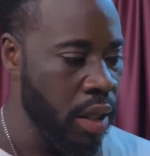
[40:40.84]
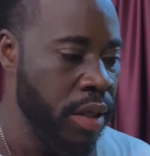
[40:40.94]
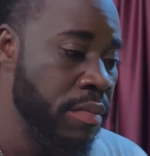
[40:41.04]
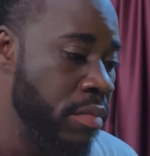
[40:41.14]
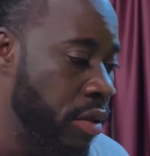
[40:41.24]
I
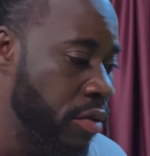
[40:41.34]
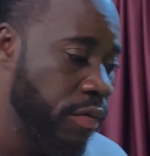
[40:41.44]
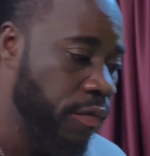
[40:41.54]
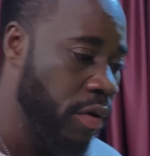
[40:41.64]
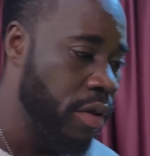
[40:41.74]
didn't mean
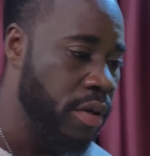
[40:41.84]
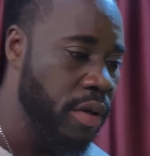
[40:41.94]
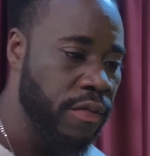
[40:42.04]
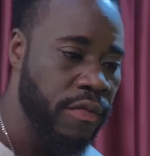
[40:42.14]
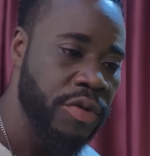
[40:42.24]
to fall in
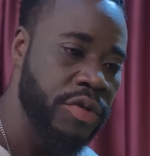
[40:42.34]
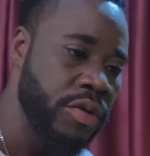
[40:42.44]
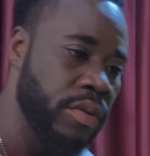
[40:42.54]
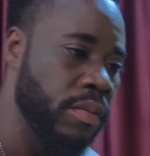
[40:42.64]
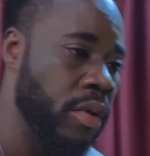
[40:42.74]
love with
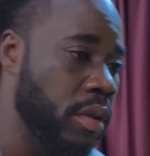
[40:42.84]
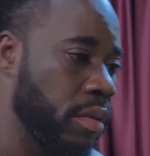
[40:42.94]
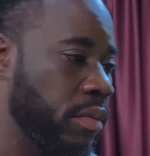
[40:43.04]
you, but